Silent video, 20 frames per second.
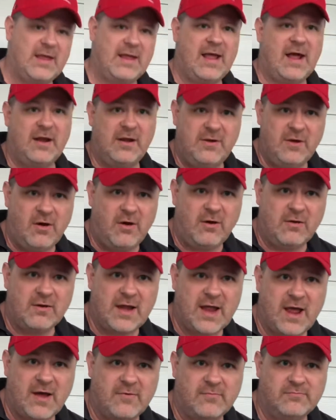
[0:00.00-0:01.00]
Got a dog
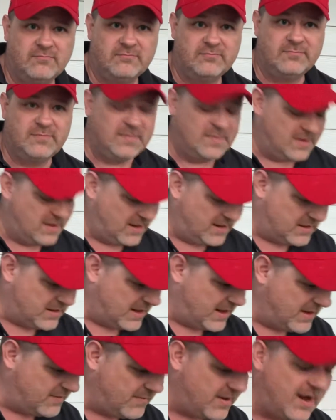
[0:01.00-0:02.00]
now. He's
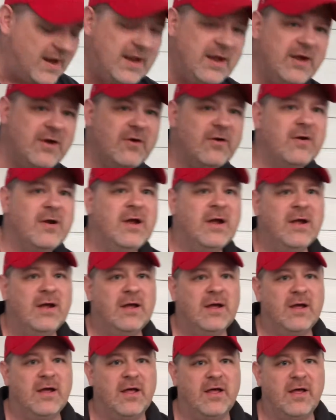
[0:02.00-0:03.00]
laying right here.
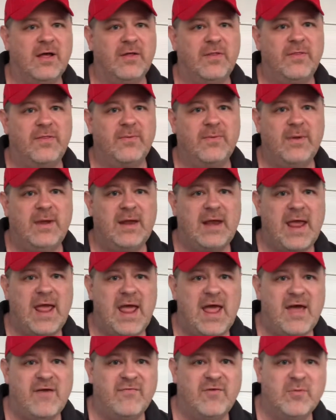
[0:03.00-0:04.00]

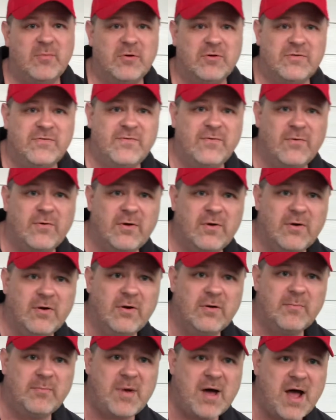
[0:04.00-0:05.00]
3.5, almost
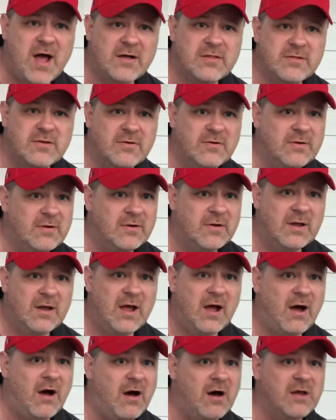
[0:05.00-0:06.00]
4-year-old boxer.
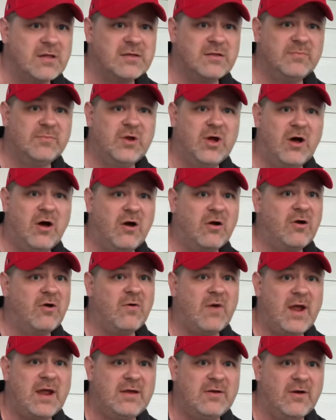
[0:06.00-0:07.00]
Awesome dog,
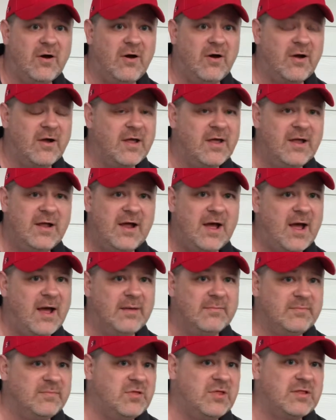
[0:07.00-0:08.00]
great dog.
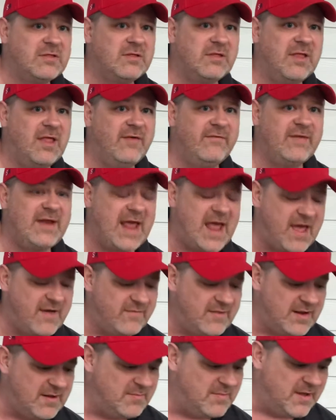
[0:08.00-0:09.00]
I'm just loving
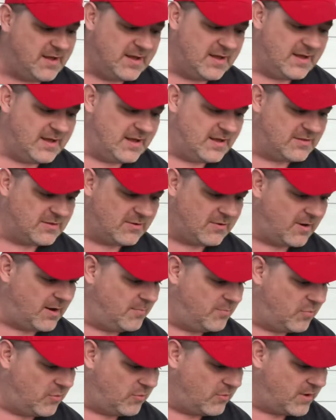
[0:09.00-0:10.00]
having him. He's a
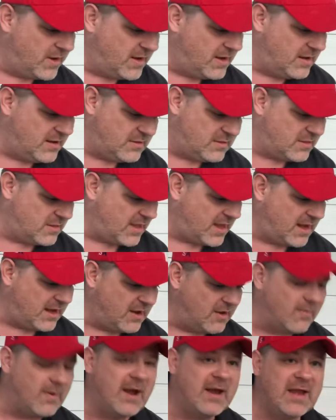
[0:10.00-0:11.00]
great boy. He's laying
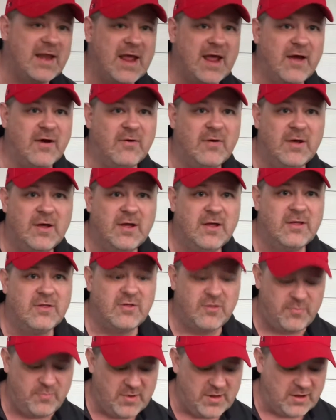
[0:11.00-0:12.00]
here right now,
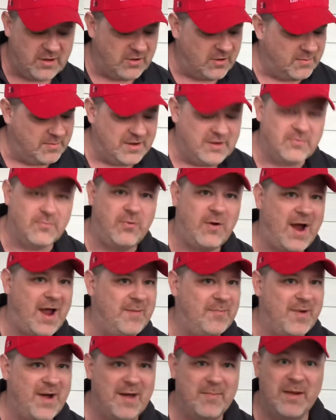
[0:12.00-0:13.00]
just being good, but he's
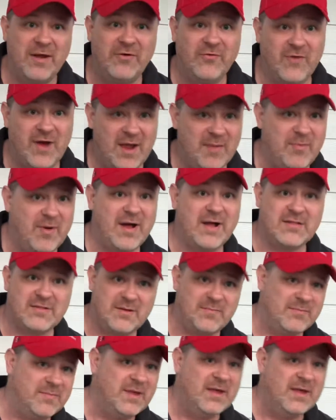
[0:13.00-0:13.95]
right by my tripods.